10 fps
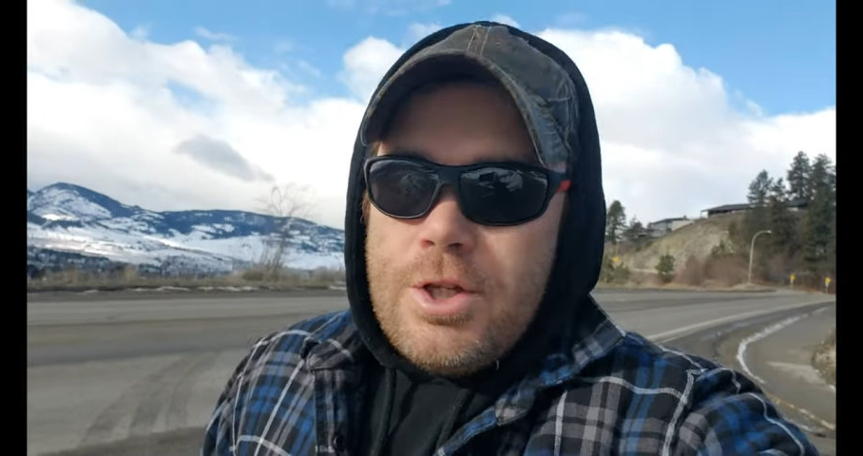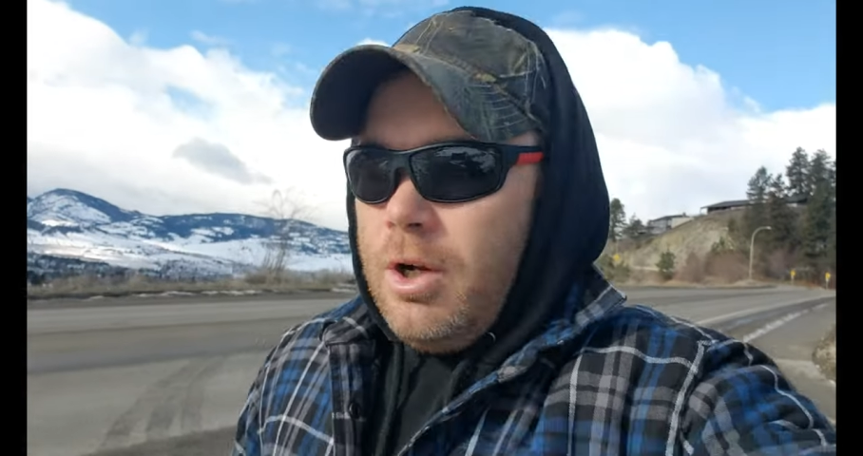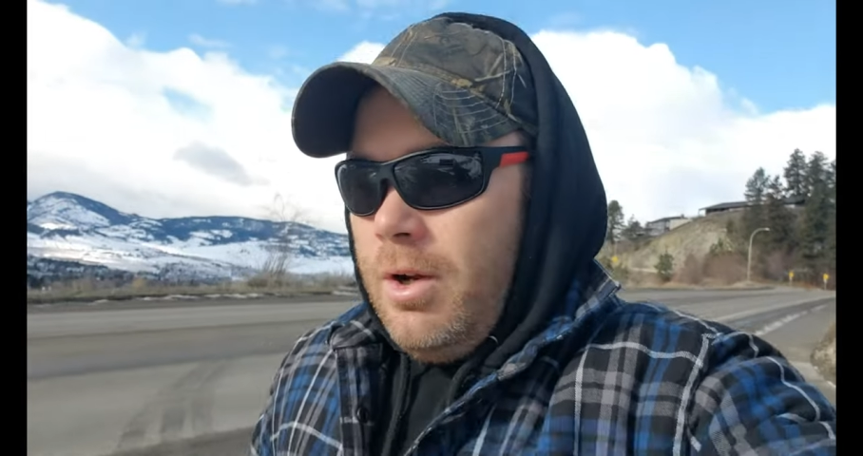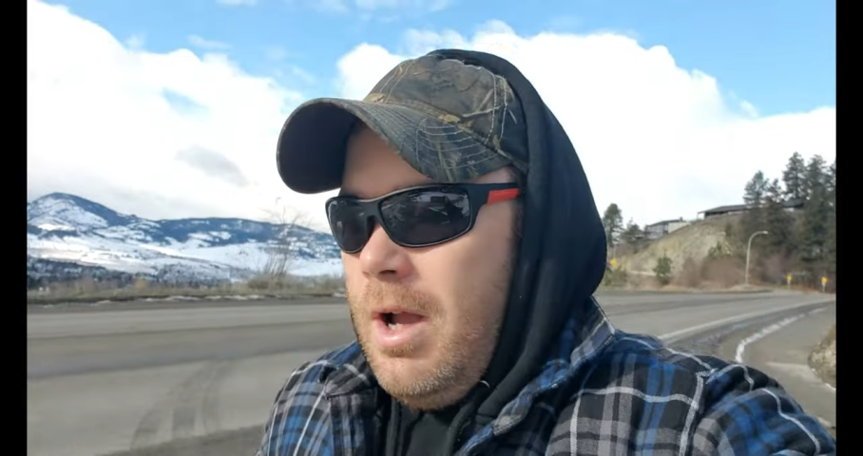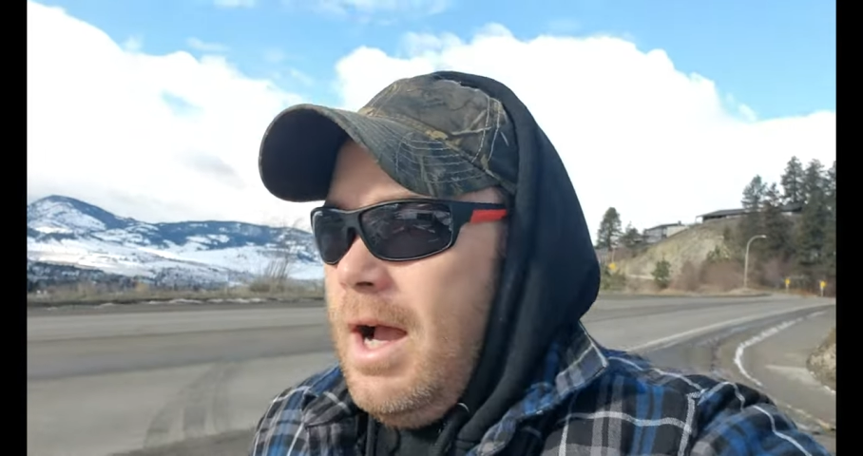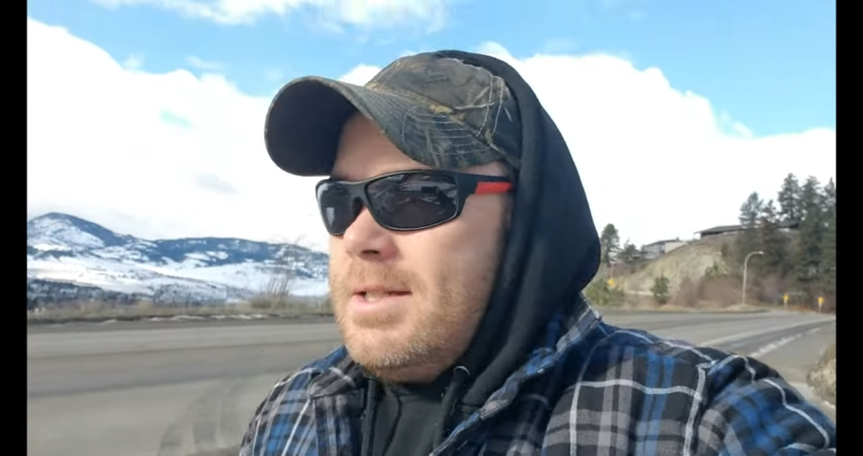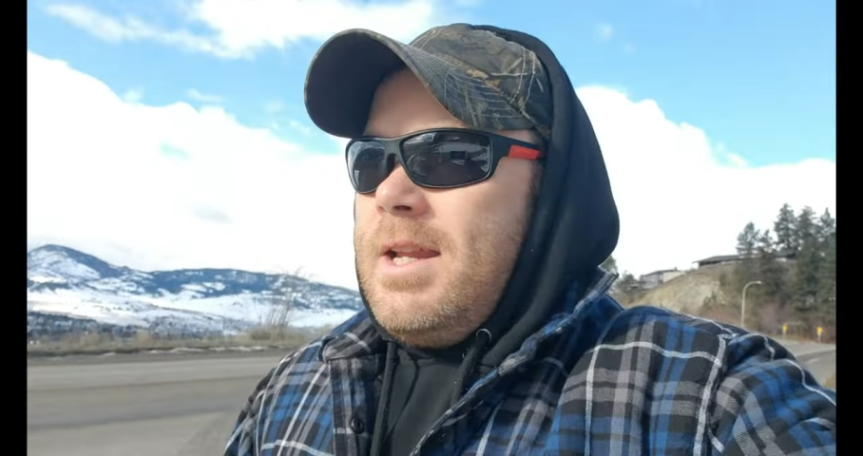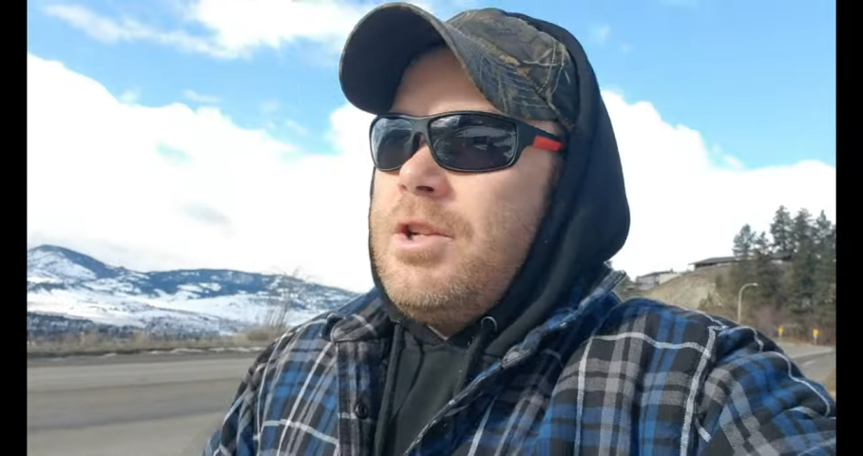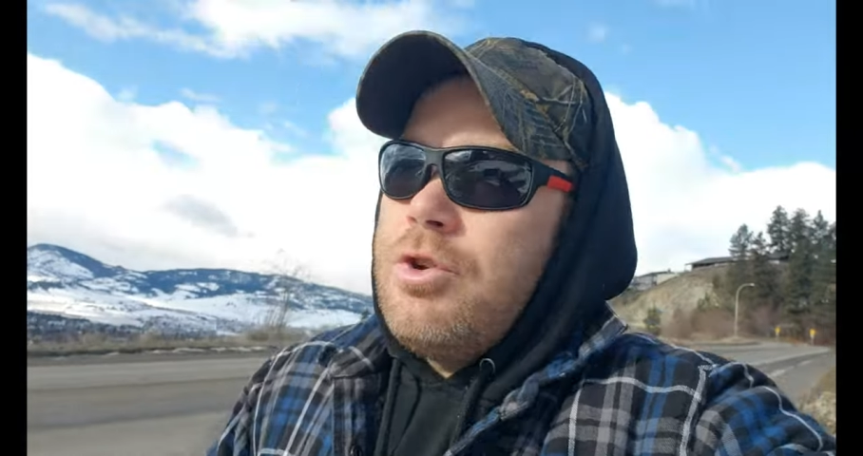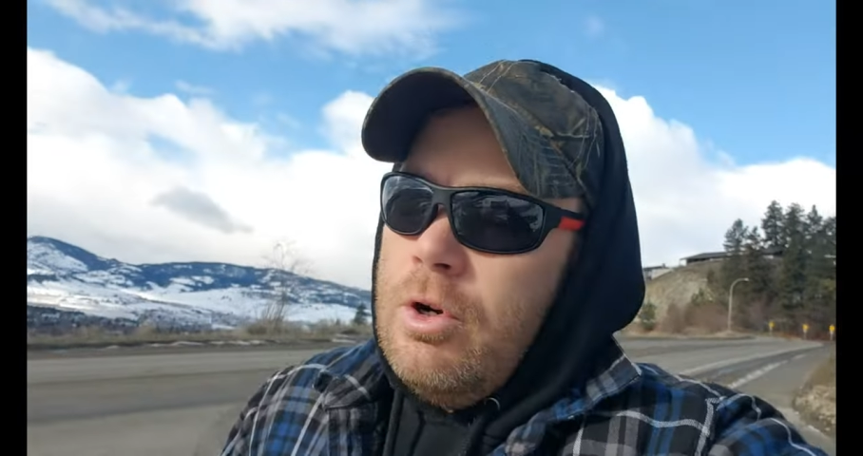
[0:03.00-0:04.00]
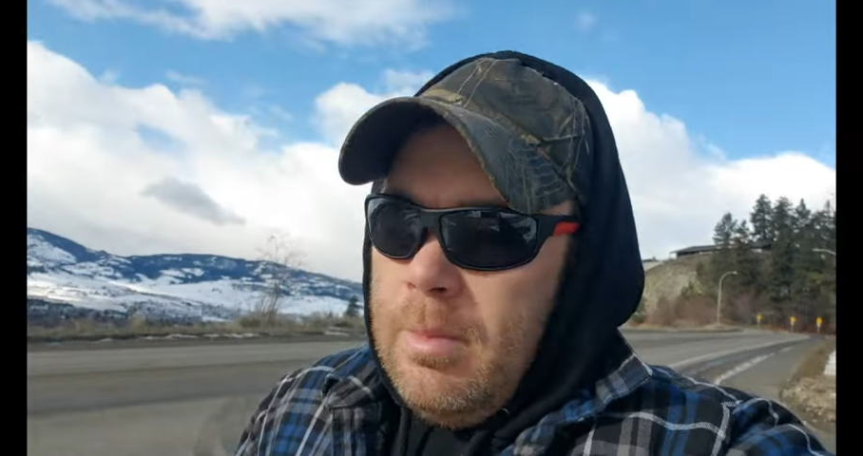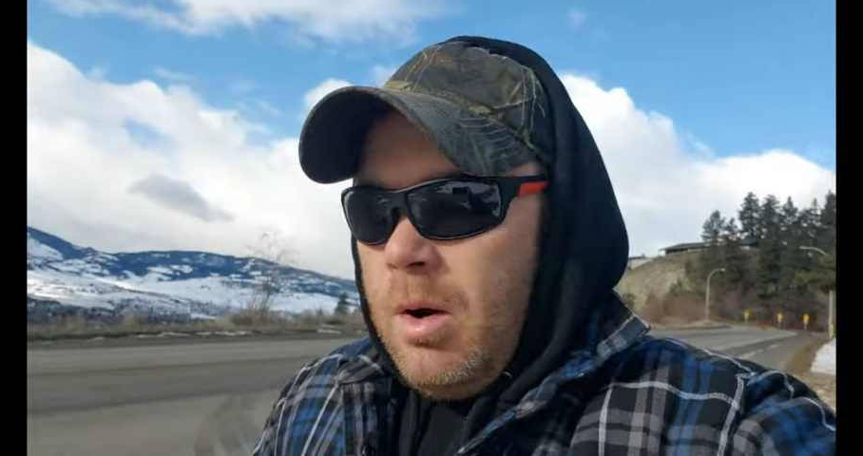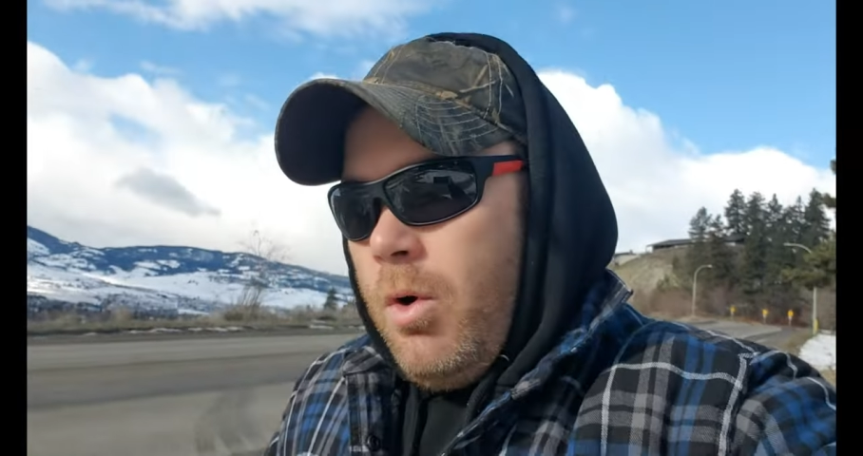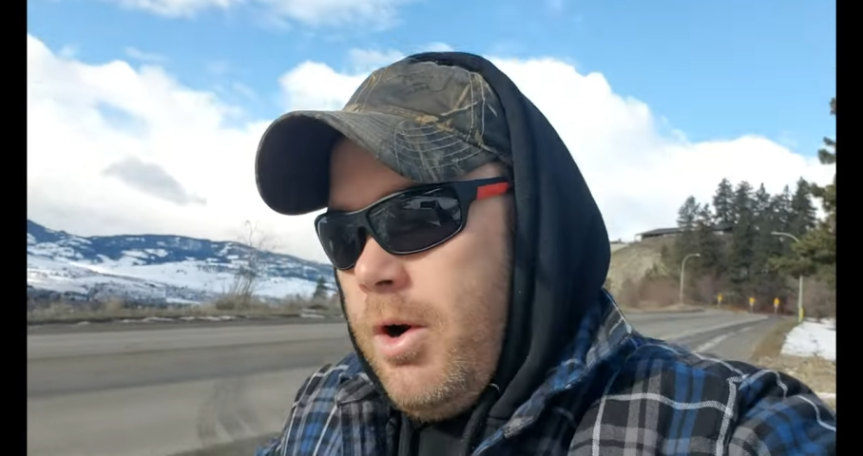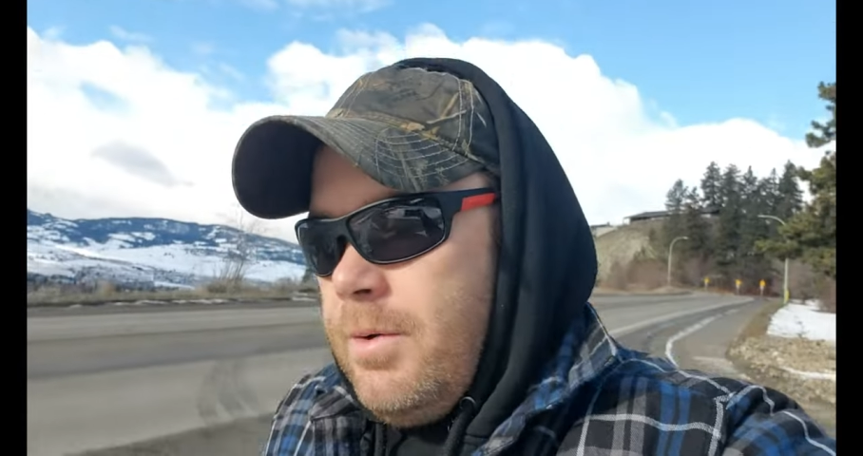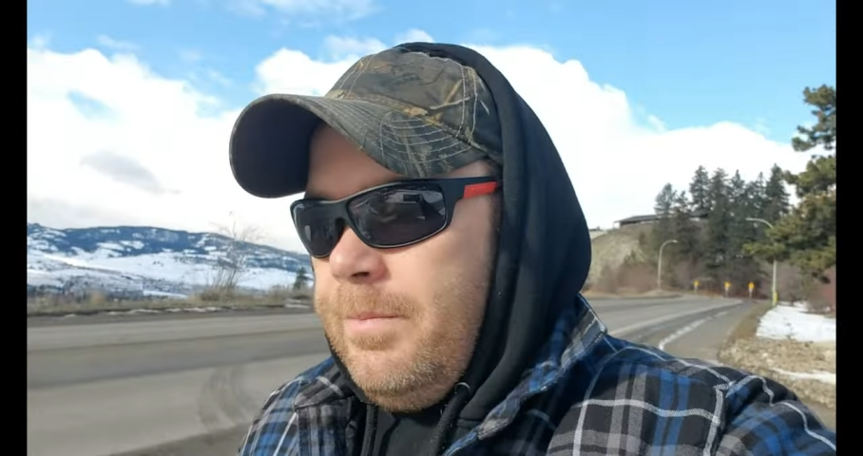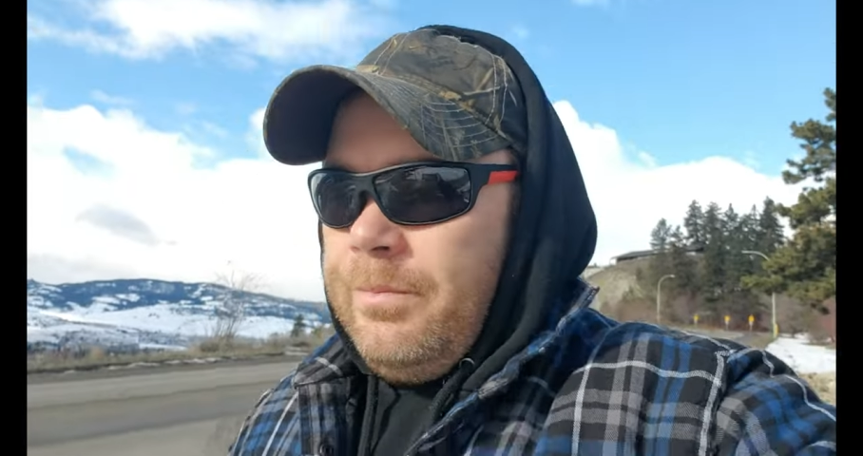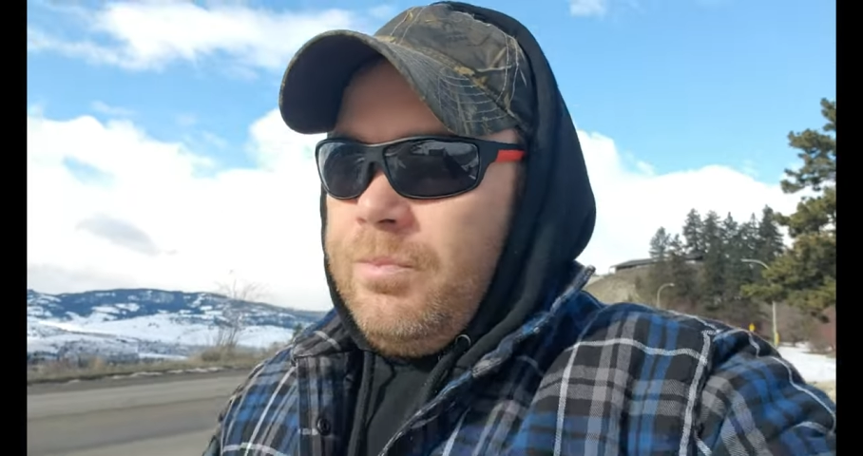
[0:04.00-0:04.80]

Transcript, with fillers: So I stayed true to my word.